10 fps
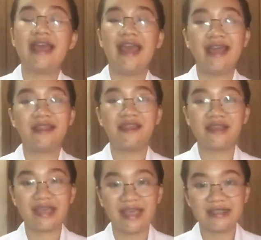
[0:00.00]
and the
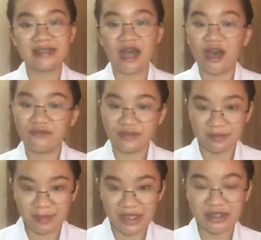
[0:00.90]
case of the
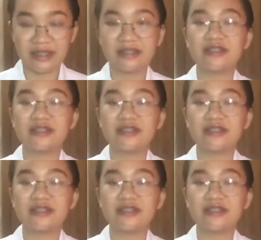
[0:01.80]
patient,